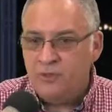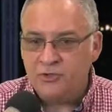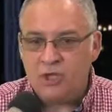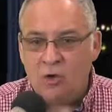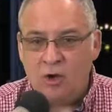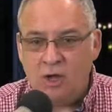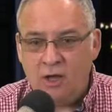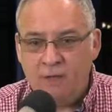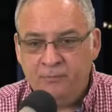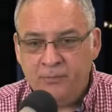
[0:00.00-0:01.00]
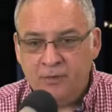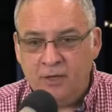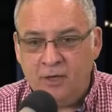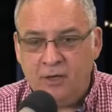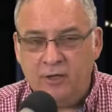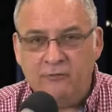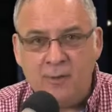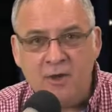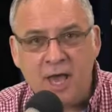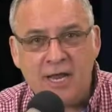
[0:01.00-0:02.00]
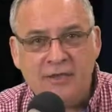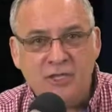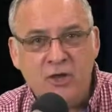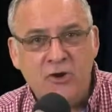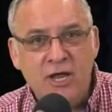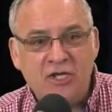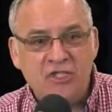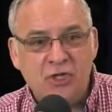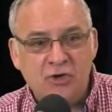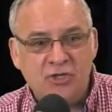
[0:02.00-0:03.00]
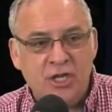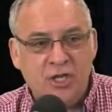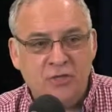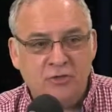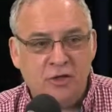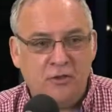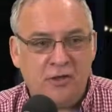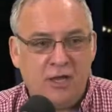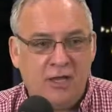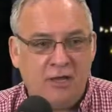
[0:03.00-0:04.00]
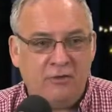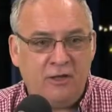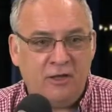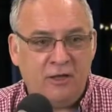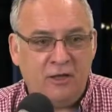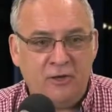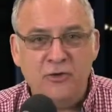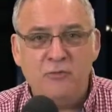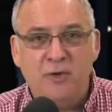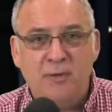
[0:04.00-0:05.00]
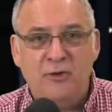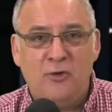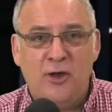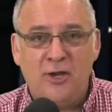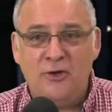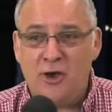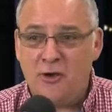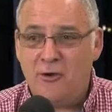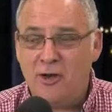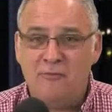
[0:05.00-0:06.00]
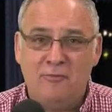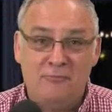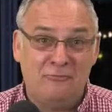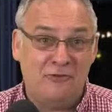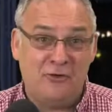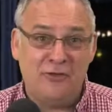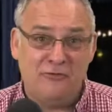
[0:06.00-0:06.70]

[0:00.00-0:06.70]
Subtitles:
So if I'm not on the air next Thursday, you'll know that I have a new baby granddaughter, and I'm very,